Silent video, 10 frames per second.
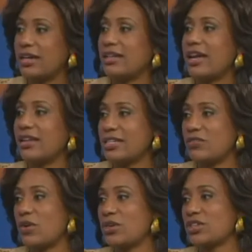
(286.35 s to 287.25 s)
Now let's
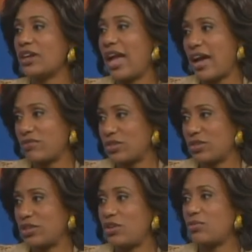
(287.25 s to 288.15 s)
focus on after.
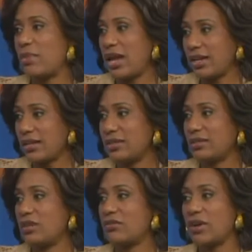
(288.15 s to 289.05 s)
You've made it,
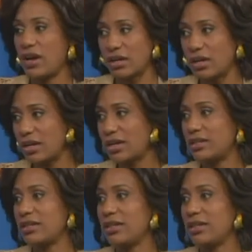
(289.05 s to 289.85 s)
you've hung on.